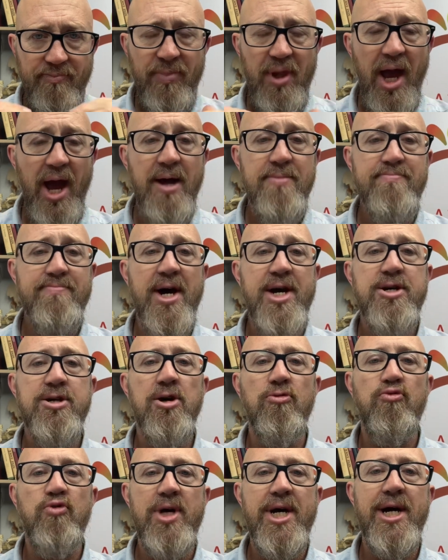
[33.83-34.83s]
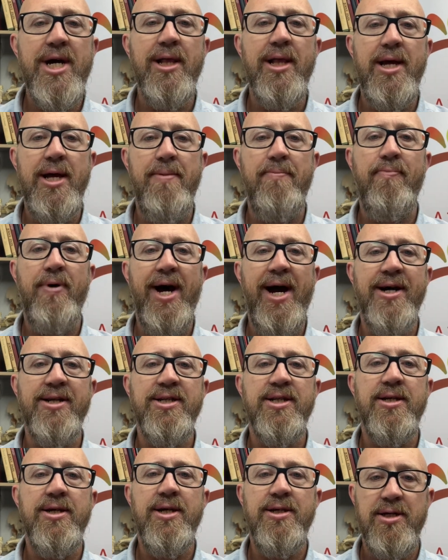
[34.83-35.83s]
and make a real
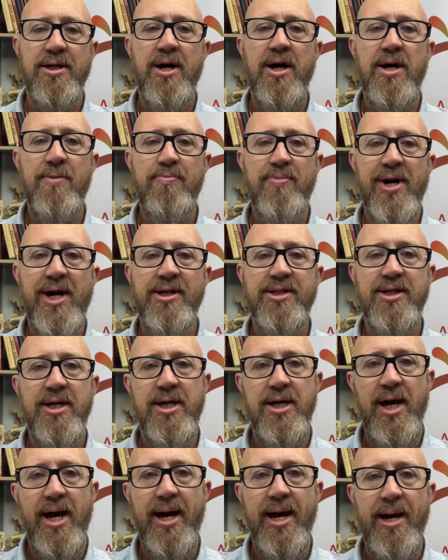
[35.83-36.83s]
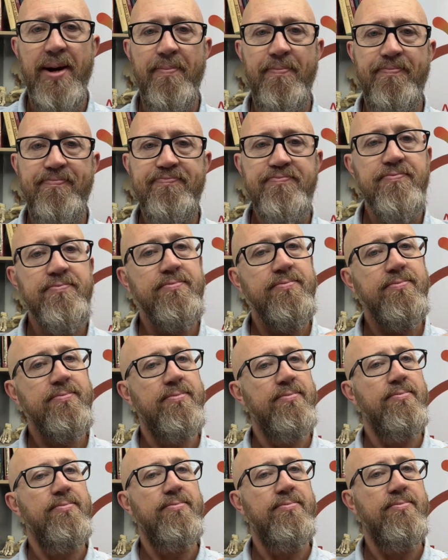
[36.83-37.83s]
impact in chiropractic care.
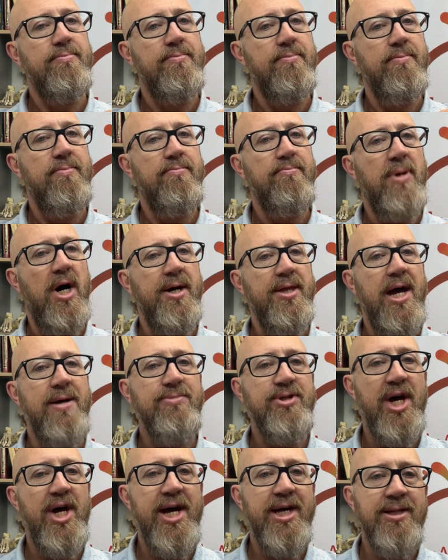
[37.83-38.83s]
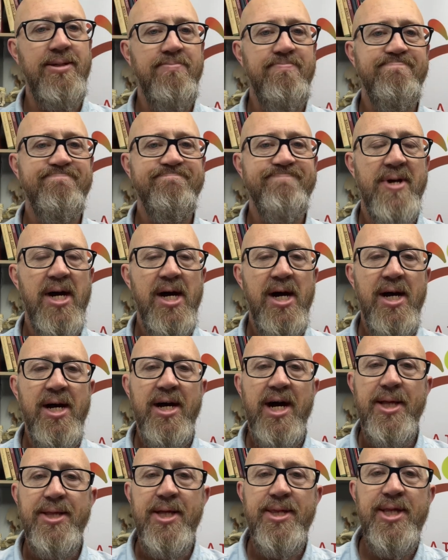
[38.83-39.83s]
My name's Aidan,
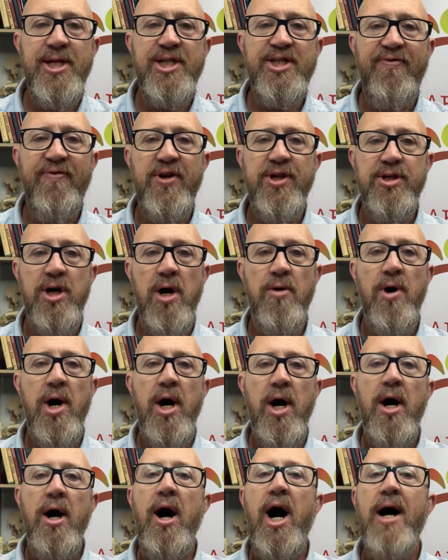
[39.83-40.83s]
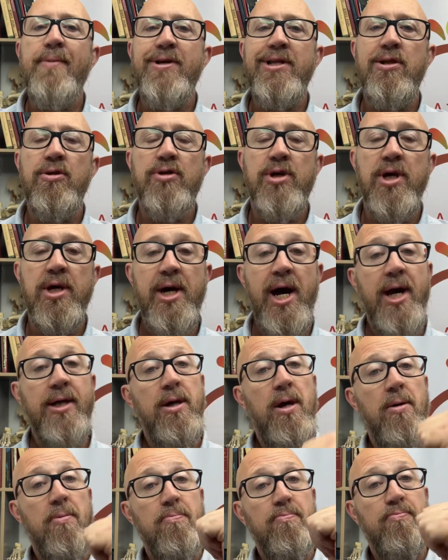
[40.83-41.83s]
and in this video I'll be looking at
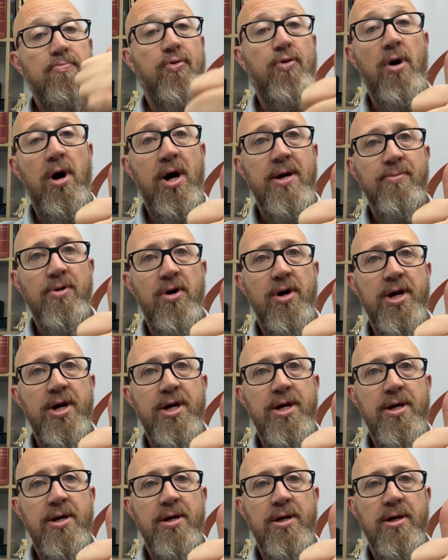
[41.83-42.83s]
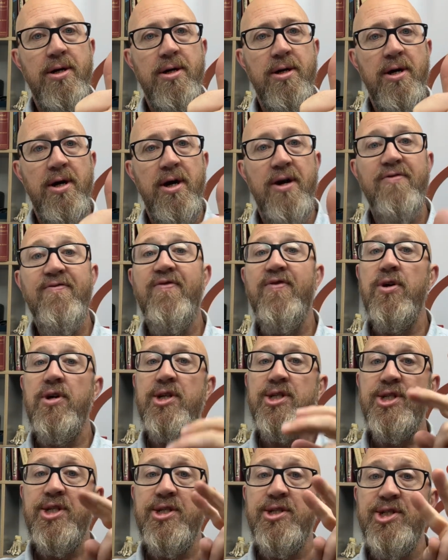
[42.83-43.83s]
primary
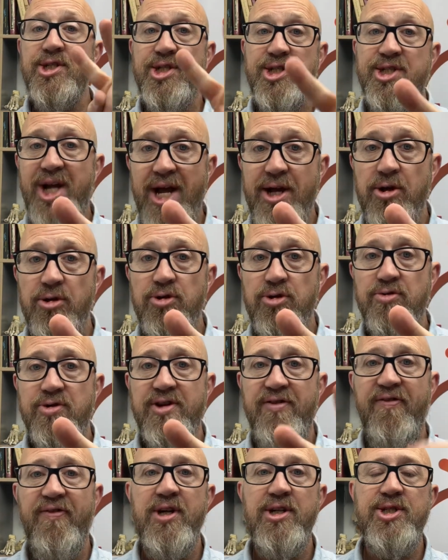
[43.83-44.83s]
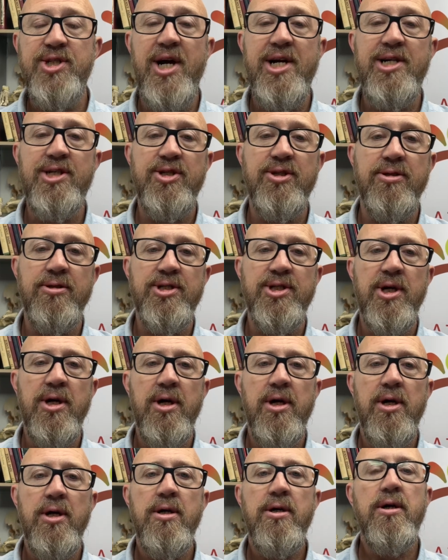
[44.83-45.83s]
versus secondary fixations
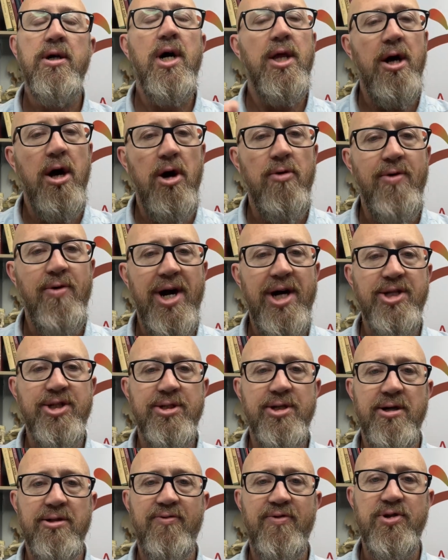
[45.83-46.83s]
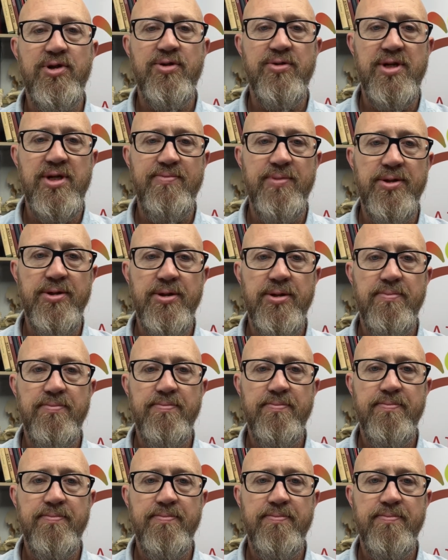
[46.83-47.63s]
and our rationale for treatment.